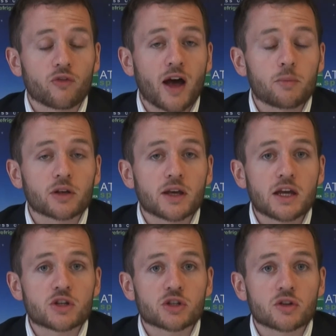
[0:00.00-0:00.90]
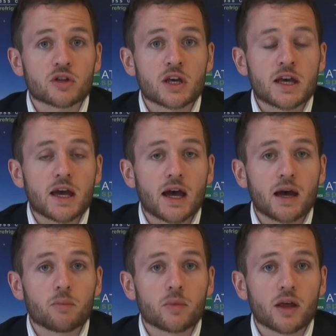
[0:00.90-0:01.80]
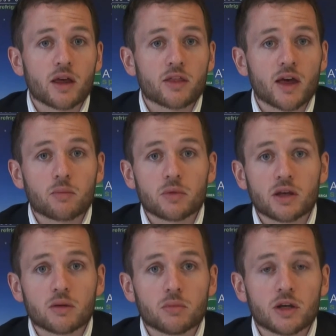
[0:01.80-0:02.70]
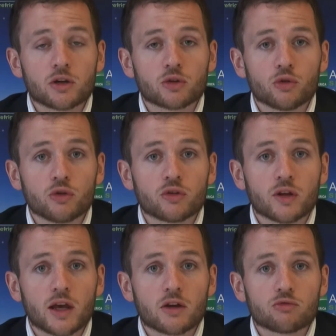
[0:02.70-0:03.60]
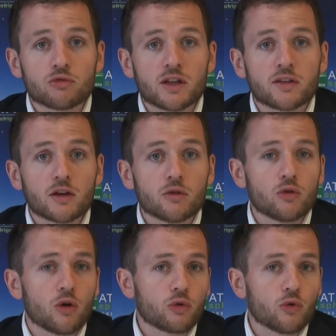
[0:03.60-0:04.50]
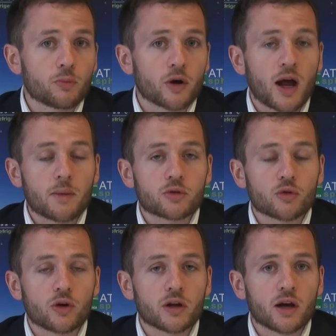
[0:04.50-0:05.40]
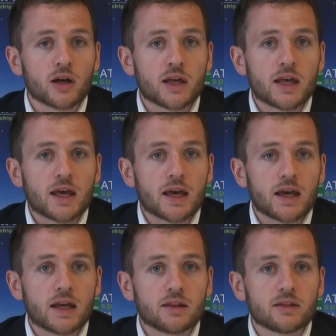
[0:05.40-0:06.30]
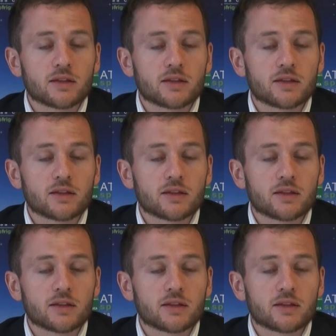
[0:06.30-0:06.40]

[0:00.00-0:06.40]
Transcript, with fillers: of applications um, and that may, may include uh, retail, although perhaps not in a uh,